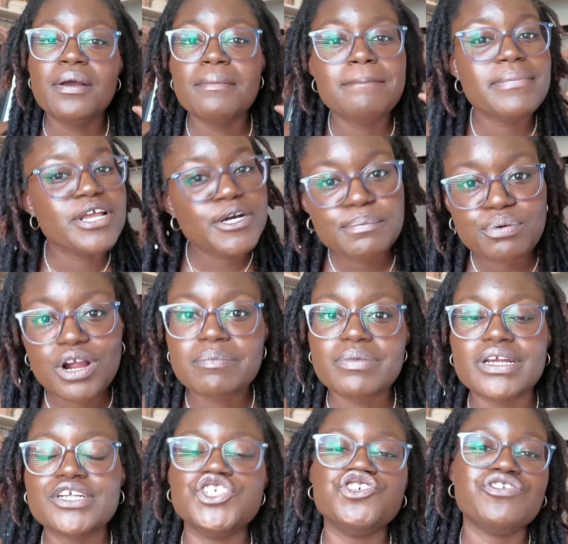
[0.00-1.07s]
meal
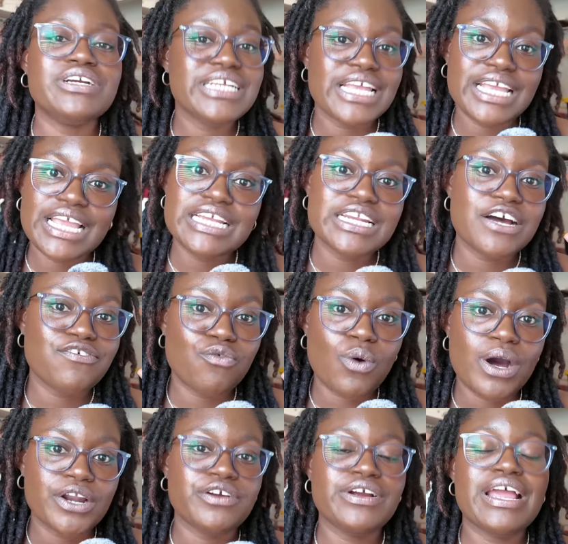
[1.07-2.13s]
prepping, drinking enough
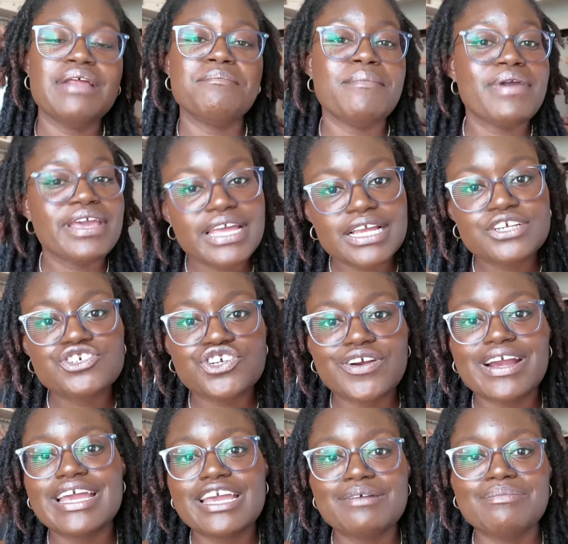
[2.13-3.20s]
water, and making
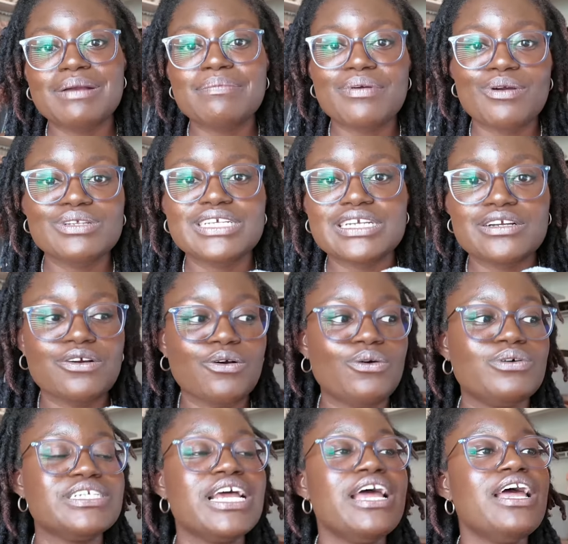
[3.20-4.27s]
sure I hit my protein
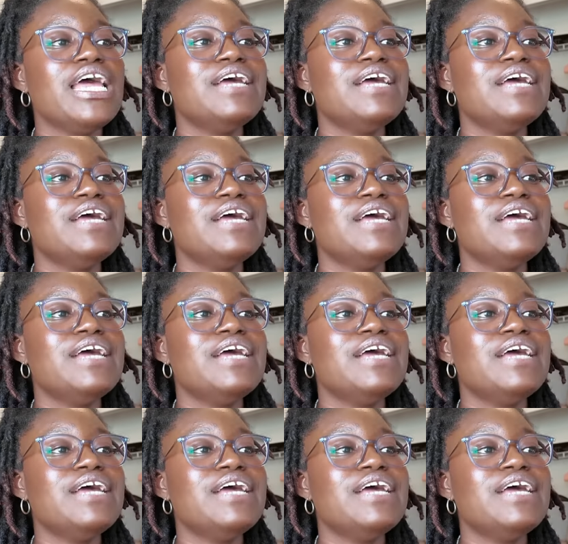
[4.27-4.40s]
goals.